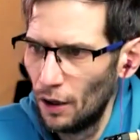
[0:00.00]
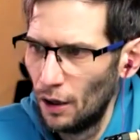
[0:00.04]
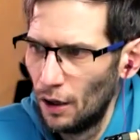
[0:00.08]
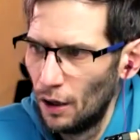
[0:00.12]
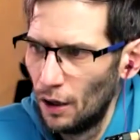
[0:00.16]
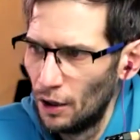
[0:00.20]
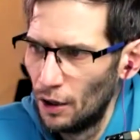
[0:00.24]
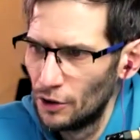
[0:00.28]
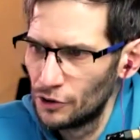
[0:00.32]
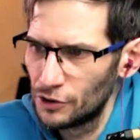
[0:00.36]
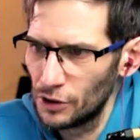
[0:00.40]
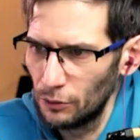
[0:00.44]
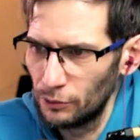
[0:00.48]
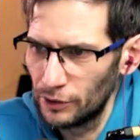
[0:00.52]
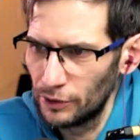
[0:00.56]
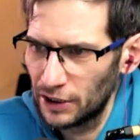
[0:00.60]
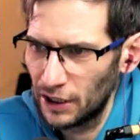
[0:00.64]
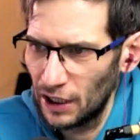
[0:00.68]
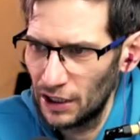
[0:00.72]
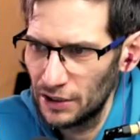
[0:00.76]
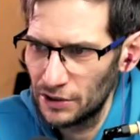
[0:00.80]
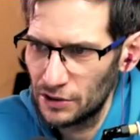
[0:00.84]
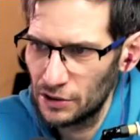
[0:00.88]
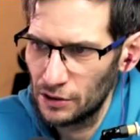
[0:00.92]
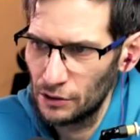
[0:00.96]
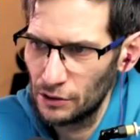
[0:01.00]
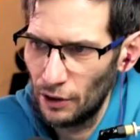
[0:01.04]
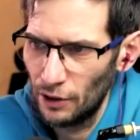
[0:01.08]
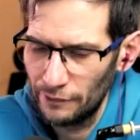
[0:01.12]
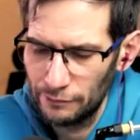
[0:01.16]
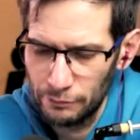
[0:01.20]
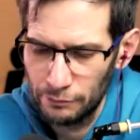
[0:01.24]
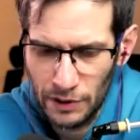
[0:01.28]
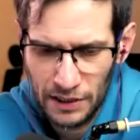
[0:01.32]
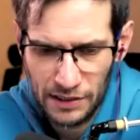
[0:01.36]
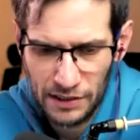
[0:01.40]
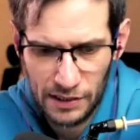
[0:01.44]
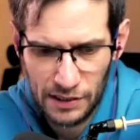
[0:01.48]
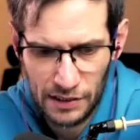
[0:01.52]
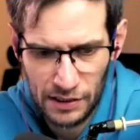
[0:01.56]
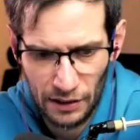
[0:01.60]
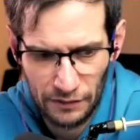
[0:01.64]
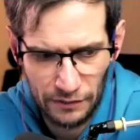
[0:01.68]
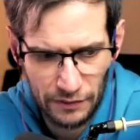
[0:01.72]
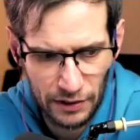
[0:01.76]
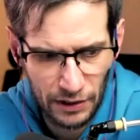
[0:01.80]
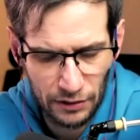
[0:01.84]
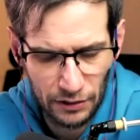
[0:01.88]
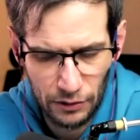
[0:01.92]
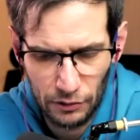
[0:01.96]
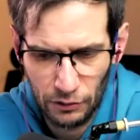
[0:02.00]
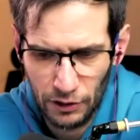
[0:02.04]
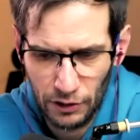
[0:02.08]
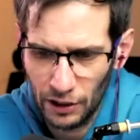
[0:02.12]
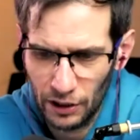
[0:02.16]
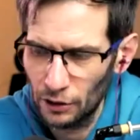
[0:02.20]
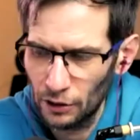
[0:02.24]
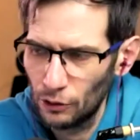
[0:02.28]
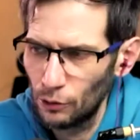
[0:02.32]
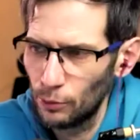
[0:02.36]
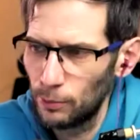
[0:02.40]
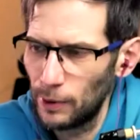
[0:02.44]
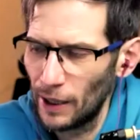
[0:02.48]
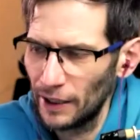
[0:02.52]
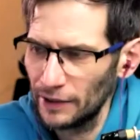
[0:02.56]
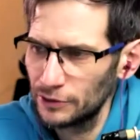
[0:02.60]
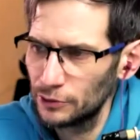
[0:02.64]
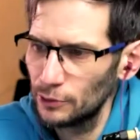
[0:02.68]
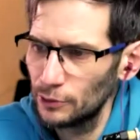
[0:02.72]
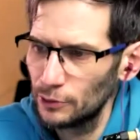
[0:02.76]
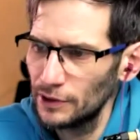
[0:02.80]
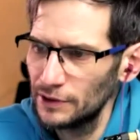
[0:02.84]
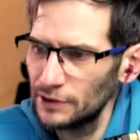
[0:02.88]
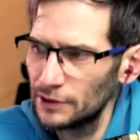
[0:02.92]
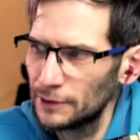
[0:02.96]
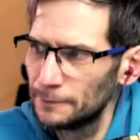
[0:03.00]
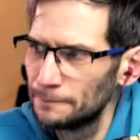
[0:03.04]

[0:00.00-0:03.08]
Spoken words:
so in case you have missed something, you can go back to it.